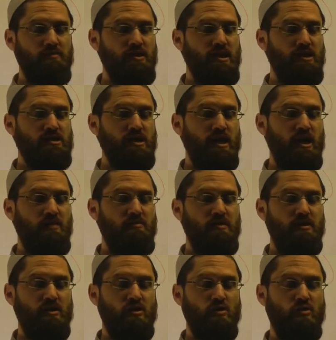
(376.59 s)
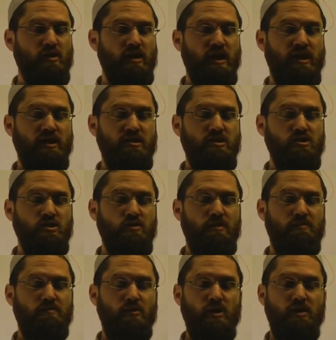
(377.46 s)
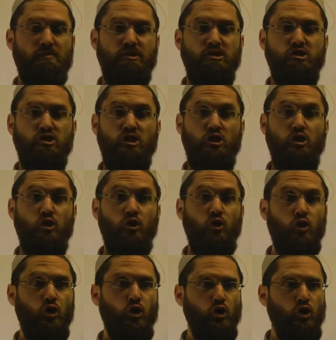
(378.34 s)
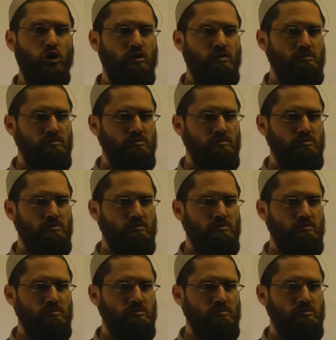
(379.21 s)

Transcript: kitab in the Quran does not mean book. It means the law,